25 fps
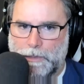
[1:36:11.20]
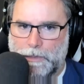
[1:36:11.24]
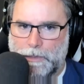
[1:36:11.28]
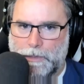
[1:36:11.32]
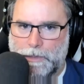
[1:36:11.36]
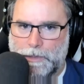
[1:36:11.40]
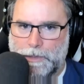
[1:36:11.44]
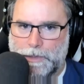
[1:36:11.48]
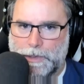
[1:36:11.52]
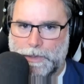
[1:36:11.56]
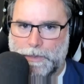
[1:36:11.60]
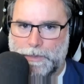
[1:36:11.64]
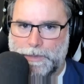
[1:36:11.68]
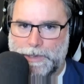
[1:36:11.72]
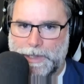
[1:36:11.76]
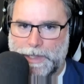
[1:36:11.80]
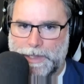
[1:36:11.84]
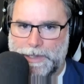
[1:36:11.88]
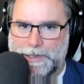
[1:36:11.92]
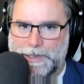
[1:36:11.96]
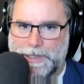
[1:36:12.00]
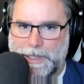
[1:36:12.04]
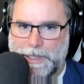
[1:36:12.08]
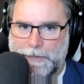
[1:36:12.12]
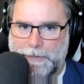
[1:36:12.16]
So does
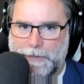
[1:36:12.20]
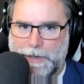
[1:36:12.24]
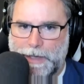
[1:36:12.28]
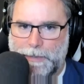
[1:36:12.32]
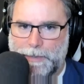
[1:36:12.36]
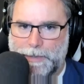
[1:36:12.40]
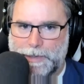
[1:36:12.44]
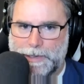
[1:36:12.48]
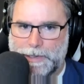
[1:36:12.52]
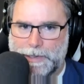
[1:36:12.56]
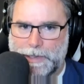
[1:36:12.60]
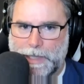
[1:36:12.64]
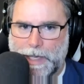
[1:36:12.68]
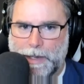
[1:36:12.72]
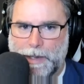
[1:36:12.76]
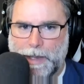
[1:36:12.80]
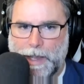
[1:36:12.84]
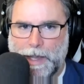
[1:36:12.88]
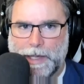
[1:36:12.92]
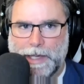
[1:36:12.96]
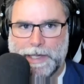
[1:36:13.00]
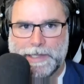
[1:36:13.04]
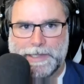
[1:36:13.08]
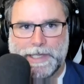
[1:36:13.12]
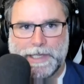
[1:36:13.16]
save game exist? I
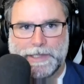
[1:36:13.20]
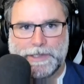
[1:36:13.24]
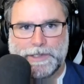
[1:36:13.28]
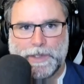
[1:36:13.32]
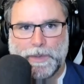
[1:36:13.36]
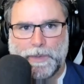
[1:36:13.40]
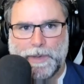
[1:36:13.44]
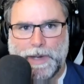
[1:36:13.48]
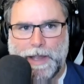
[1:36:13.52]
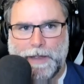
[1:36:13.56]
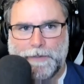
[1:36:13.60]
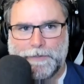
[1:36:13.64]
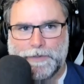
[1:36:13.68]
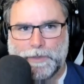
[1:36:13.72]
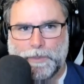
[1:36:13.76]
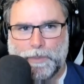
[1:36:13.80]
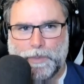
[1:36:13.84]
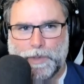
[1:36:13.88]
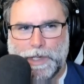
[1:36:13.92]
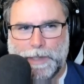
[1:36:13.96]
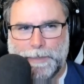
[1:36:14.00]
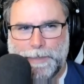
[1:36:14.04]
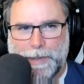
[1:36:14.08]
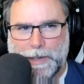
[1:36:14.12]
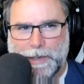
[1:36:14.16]
guess I don't have to
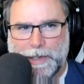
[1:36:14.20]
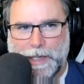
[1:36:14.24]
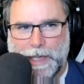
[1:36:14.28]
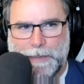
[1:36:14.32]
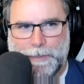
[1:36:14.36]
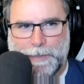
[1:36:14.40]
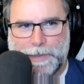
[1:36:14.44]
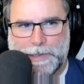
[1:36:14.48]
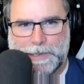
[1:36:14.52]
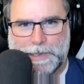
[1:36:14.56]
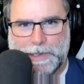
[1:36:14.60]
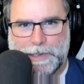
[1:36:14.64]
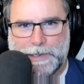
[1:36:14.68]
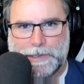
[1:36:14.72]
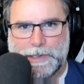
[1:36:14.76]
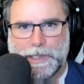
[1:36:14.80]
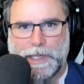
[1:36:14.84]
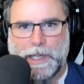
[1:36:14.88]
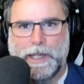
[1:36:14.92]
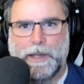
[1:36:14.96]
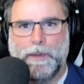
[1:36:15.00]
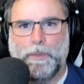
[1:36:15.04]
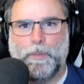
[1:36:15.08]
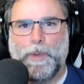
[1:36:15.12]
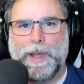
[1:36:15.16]
worry about game instance.
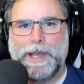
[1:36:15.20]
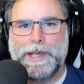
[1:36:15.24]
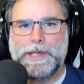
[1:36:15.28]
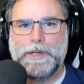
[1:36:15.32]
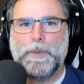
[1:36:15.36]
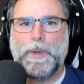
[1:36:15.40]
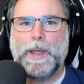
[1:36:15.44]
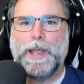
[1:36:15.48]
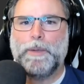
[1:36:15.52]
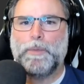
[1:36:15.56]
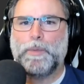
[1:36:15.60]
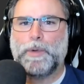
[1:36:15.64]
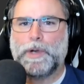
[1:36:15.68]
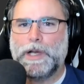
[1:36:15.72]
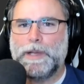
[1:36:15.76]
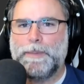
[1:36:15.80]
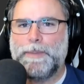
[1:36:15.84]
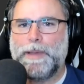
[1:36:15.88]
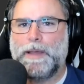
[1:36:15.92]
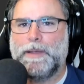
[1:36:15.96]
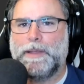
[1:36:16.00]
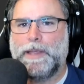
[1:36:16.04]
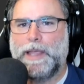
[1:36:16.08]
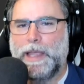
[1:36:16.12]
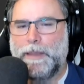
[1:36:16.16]
When do I worry
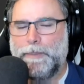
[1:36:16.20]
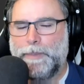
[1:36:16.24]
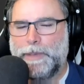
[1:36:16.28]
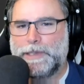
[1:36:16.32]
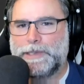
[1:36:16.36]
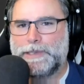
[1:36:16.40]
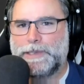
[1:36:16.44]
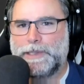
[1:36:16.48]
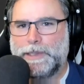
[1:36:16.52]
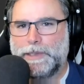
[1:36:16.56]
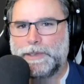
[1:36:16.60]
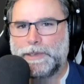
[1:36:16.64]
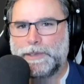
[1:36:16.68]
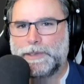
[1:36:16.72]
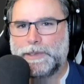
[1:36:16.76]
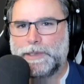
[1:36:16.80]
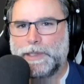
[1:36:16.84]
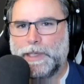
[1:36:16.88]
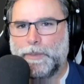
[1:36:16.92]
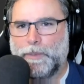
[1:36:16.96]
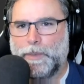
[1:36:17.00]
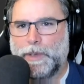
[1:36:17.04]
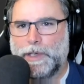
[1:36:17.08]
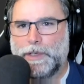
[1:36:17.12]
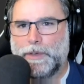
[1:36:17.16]
about game instance
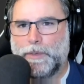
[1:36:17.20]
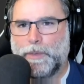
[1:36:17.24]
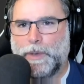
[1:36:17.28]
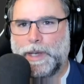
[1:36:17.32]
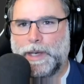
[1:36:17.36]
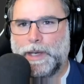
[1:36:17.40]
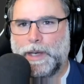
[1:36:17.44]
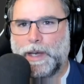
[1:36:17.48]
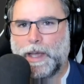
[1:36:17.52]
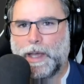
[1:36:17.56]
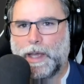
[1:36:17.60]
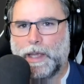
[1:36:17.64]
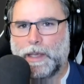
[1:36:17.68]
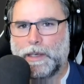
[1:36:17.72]
and when do I not?